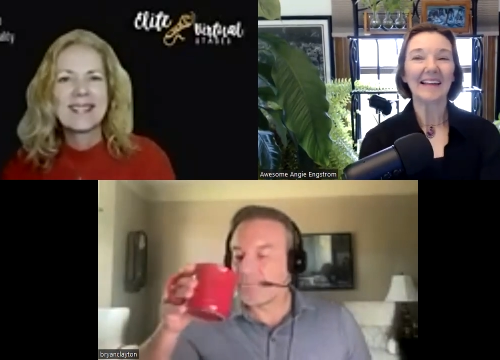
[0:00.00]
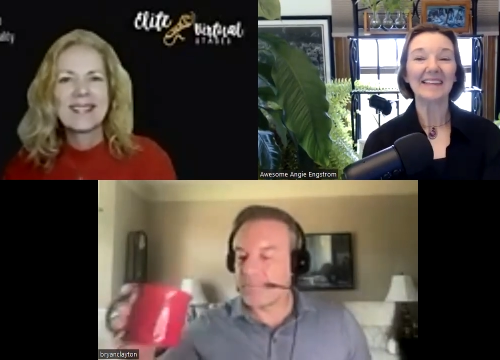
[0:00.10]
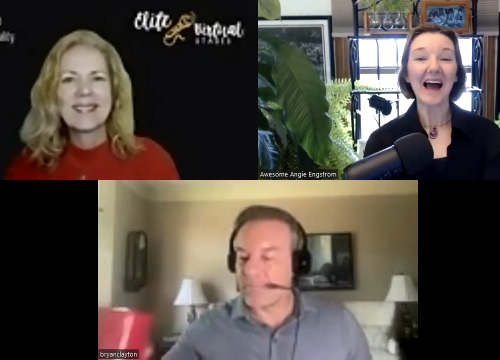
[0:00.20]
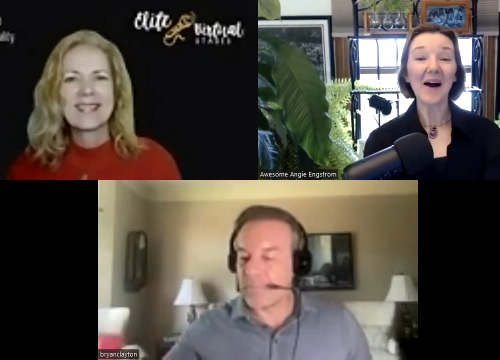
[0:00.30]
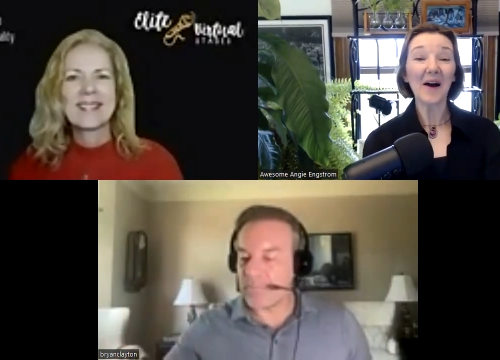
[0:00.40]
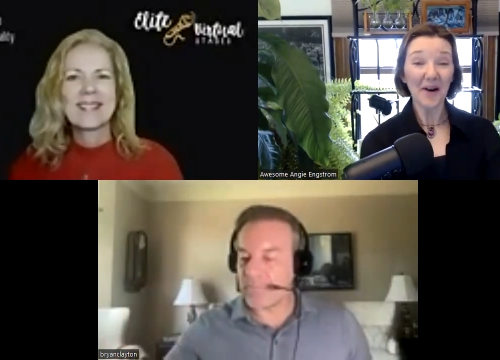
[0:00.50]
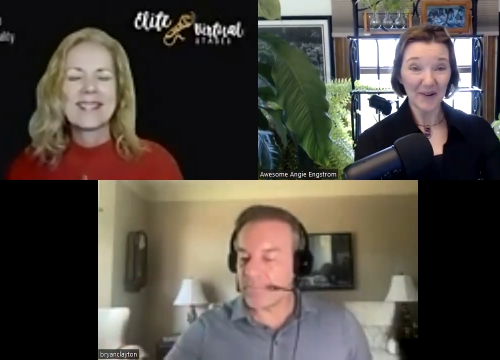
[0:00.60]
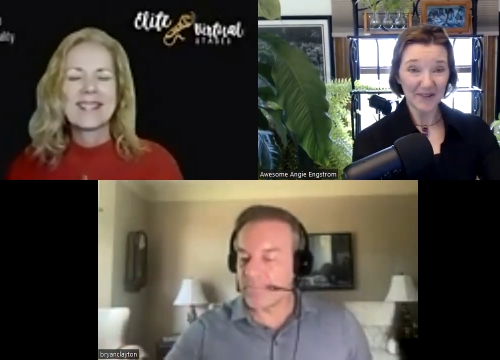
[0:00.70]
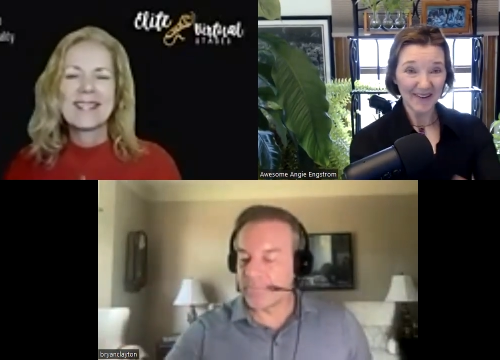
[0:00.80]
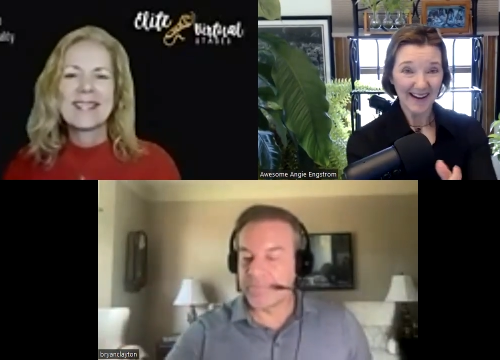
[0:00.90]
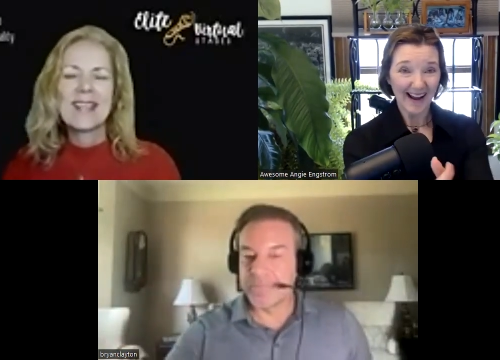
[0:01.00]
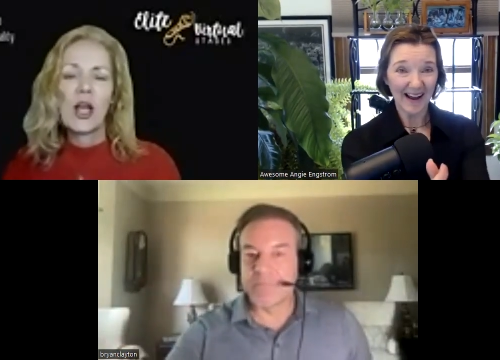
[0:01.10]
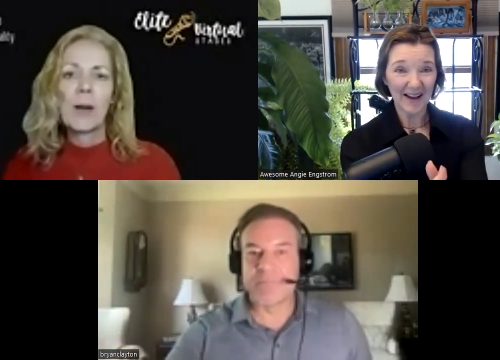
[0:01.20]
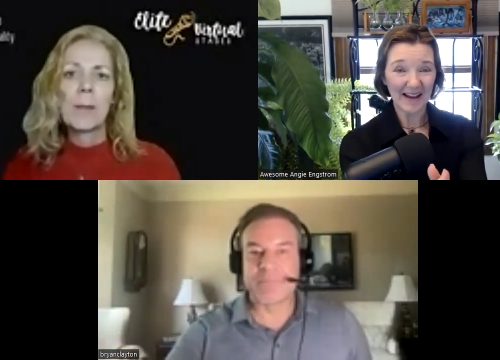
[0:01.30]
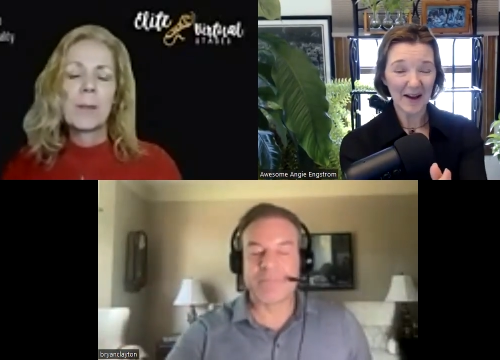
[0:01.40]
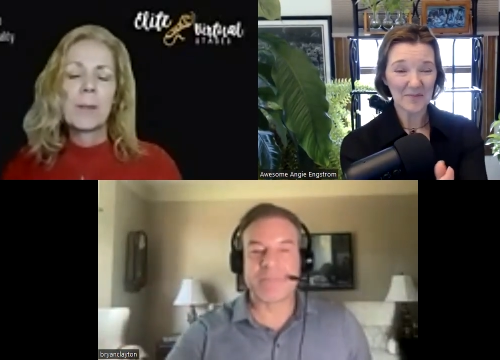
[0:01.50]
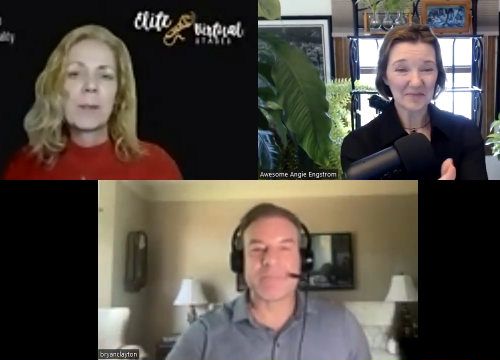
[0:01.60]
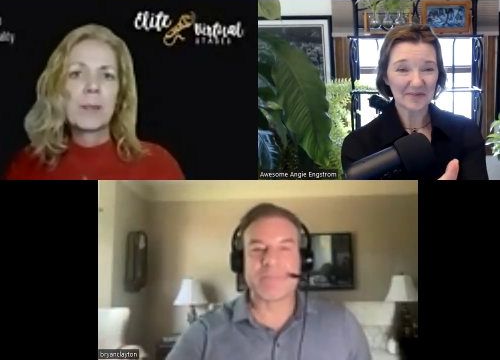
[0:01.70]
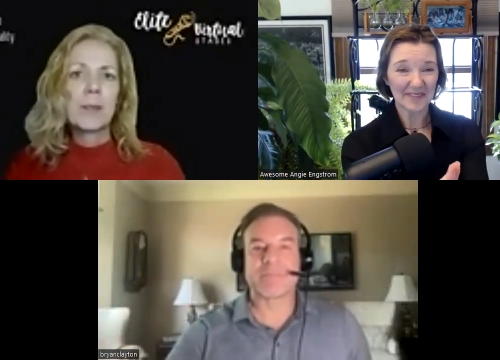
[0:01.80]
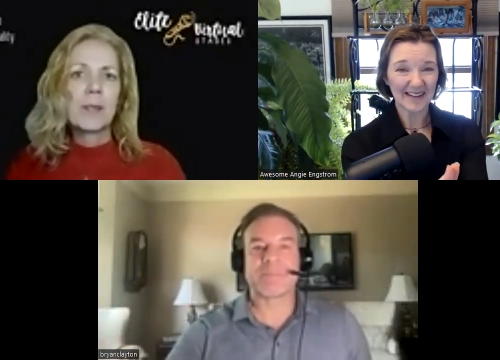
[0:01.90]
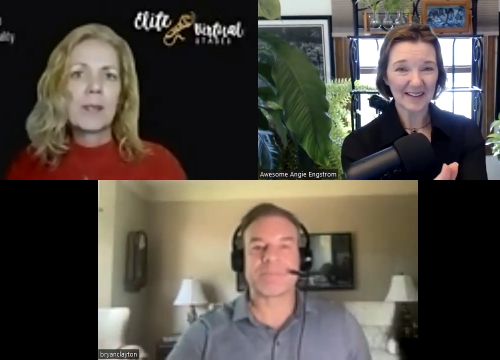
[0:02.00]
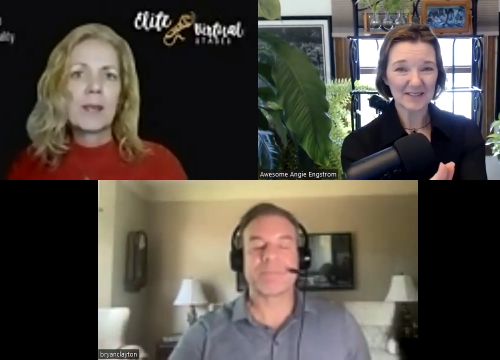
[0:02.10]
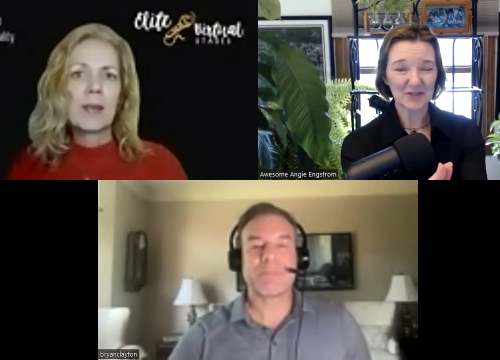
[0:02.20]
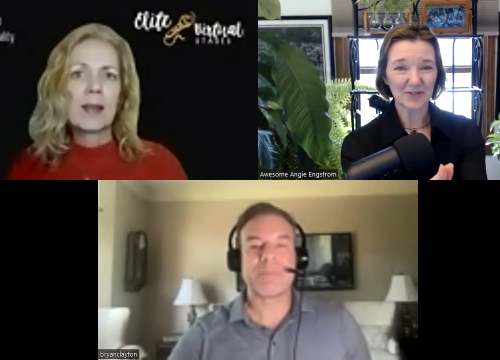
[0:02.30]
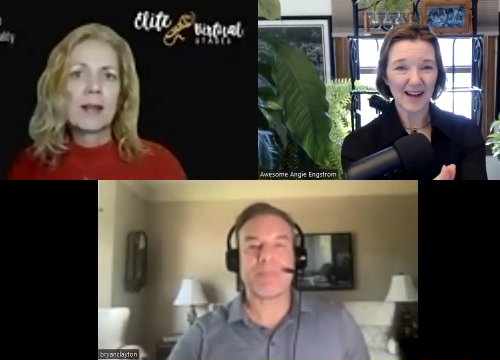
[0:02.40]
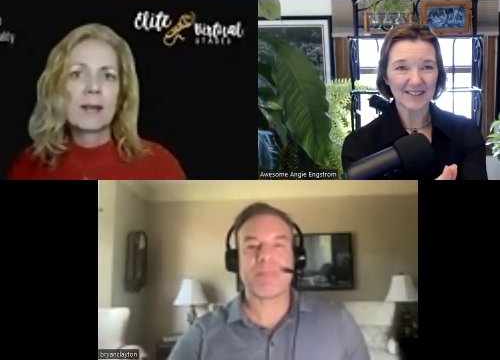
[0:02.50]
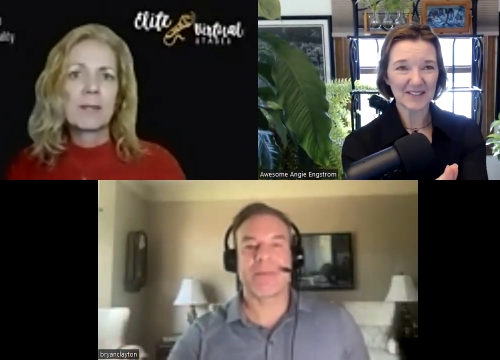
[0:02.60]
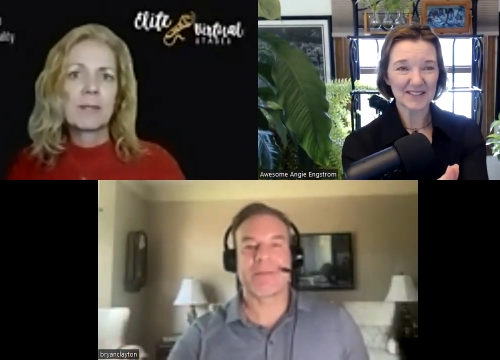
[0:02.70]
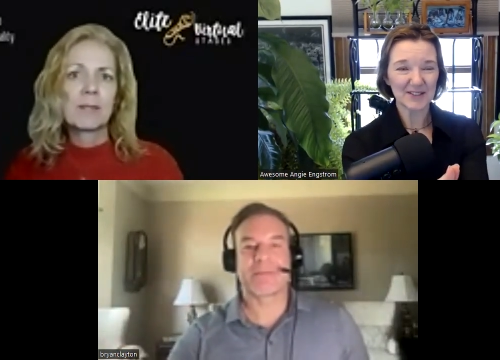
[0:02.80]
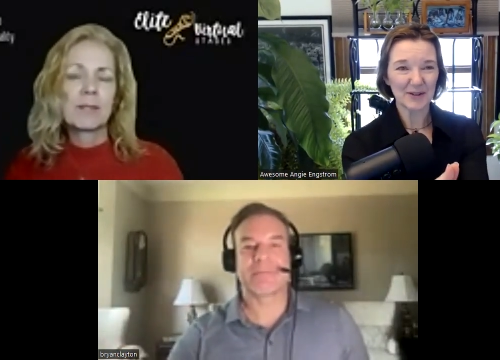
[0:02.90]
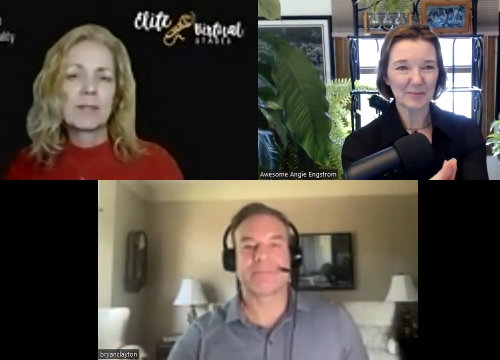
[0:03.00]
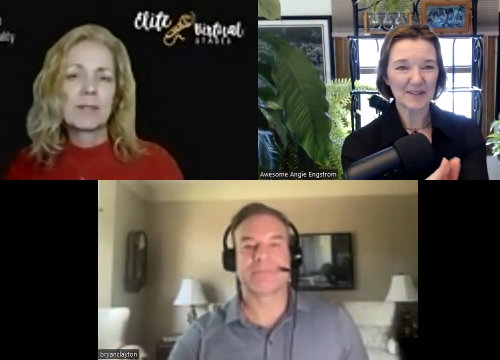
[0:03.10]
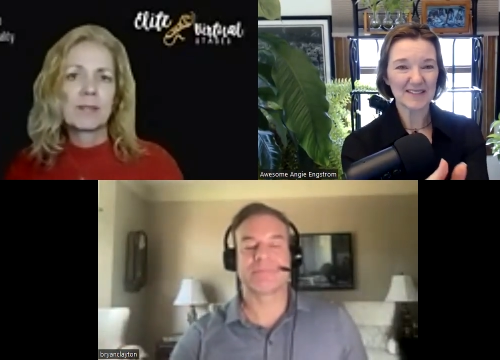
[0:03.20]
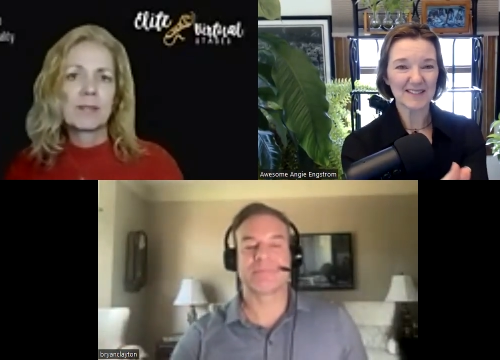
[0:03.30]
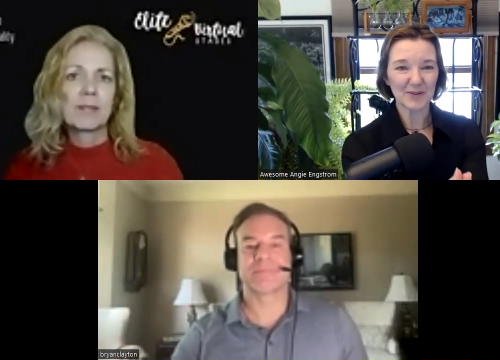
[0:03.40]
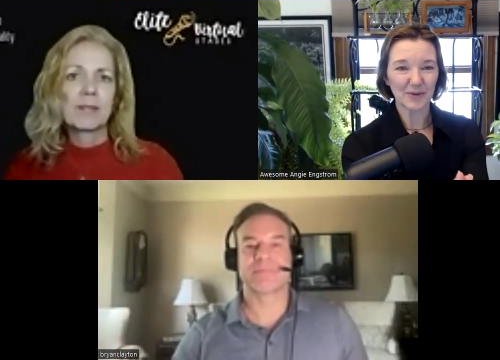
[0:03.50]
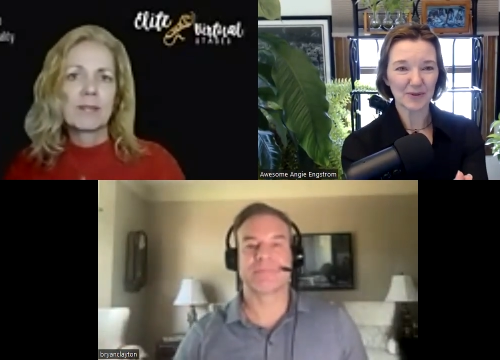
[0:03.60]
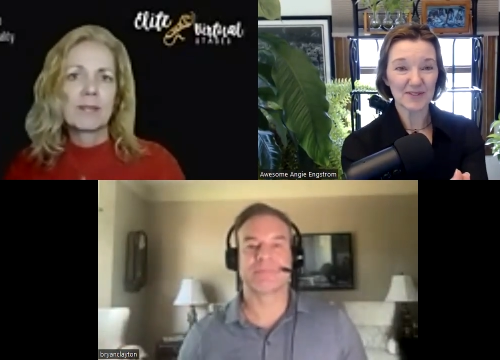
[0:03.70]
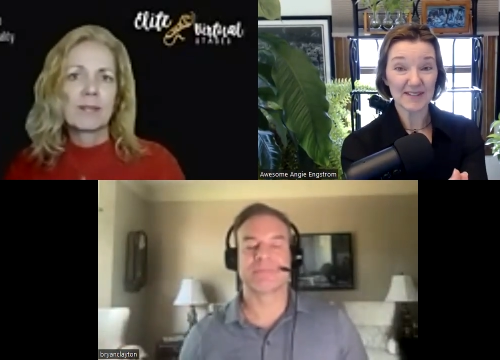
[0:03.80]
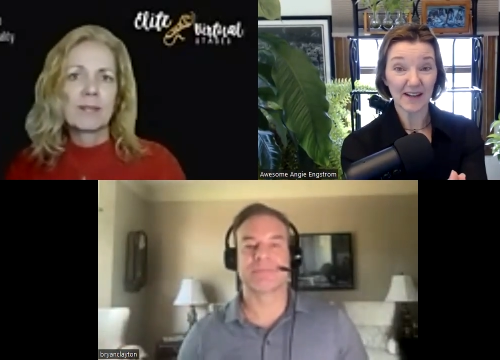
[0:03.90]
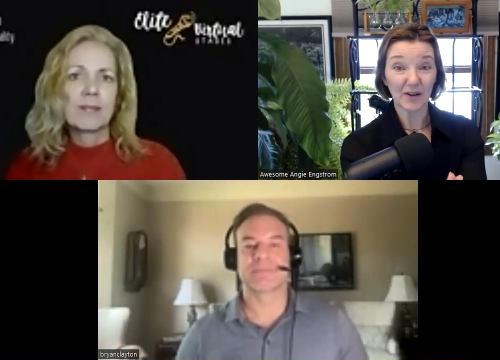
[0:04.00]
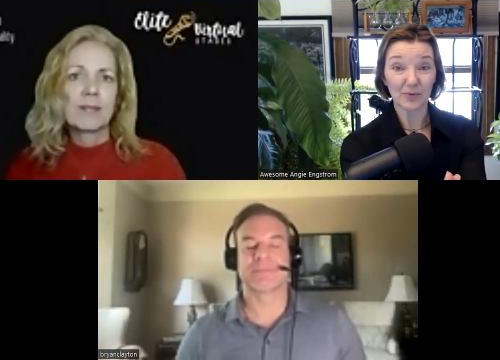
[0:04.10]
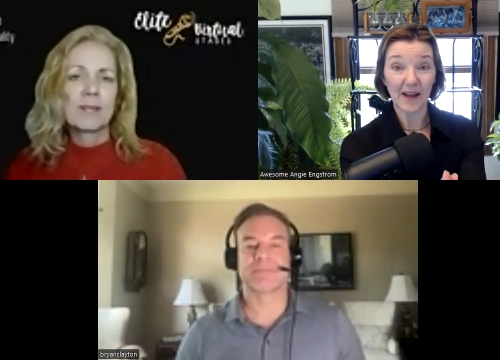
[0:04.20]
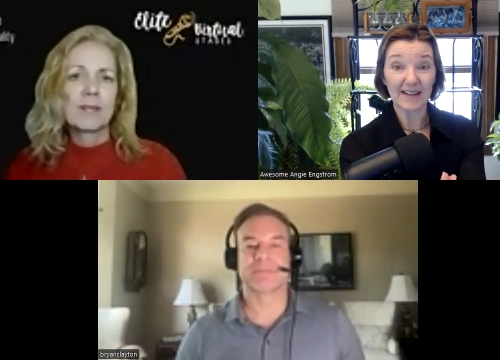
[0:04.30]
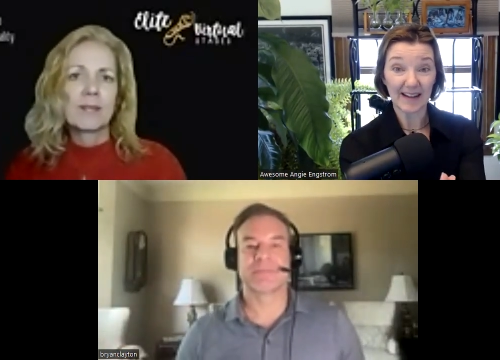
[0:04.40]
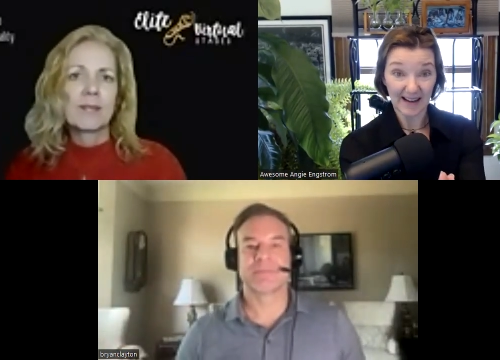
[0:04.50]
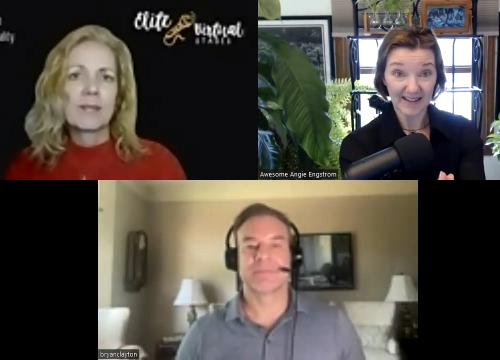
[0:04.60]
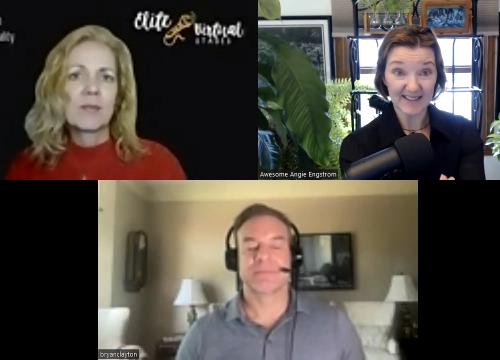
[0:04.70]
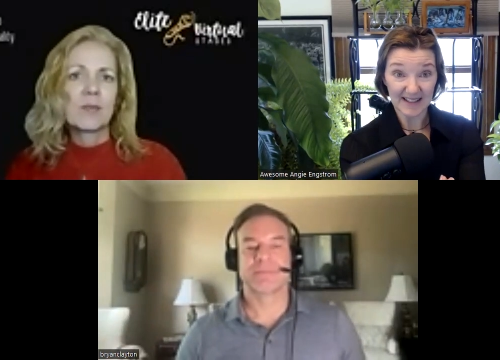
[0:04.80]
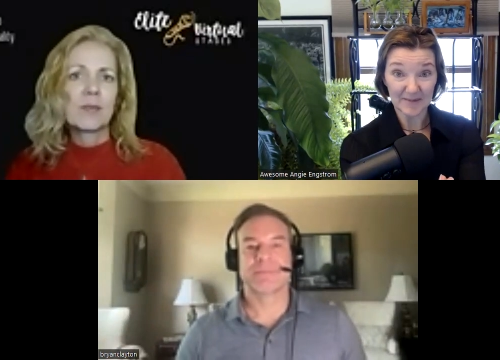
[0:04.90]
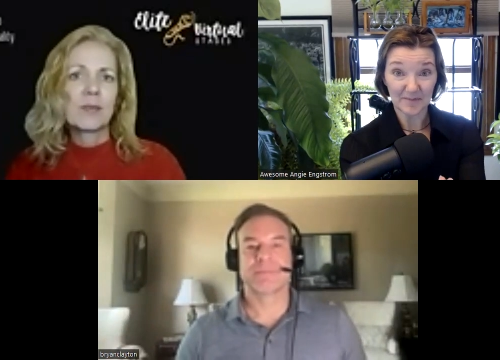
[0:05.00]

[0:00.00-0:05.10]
Speaker 1: now I, I'm gonna direct you to the business owners that are ready to exit.